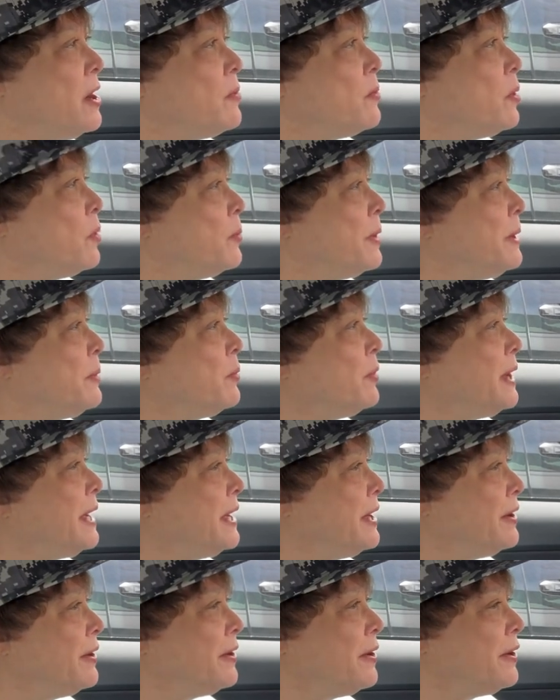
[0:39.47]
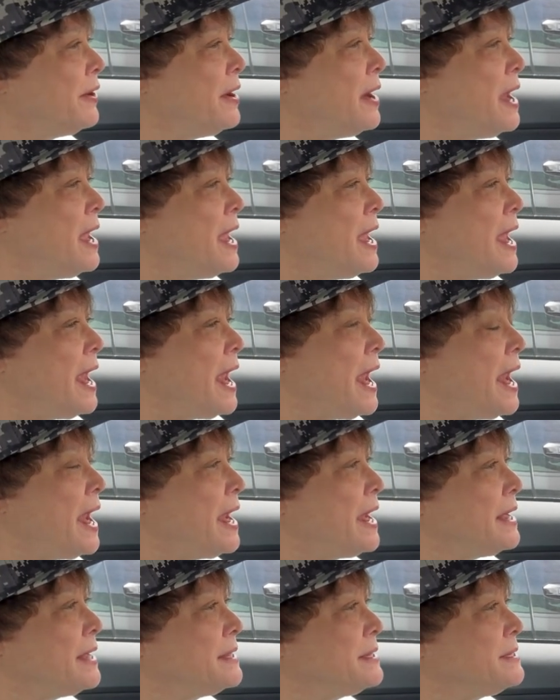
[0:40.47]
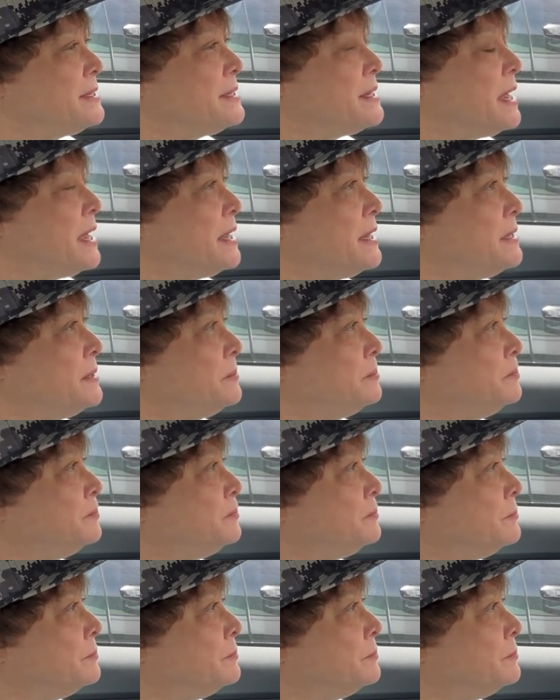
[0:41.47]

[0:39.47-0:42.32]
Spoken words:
Well, we were here, and the